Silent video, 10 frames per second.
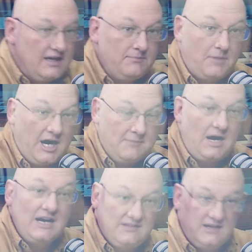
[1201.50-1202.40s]
by our
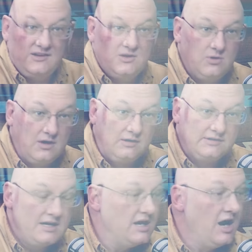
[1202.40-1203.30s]
minds into the world.
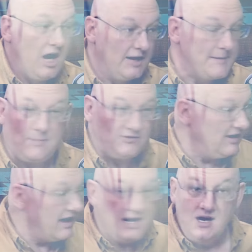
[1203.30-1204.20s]
Mm-hmm. Other people
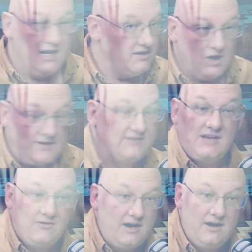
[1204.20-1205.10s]
say, no, that's
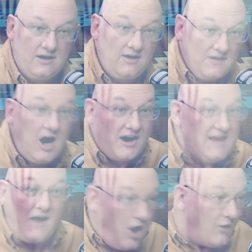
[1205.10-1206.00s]
not right at all.
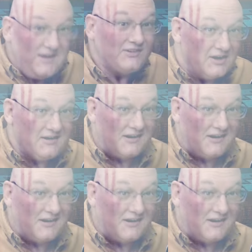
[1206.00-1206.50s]
Again, all these are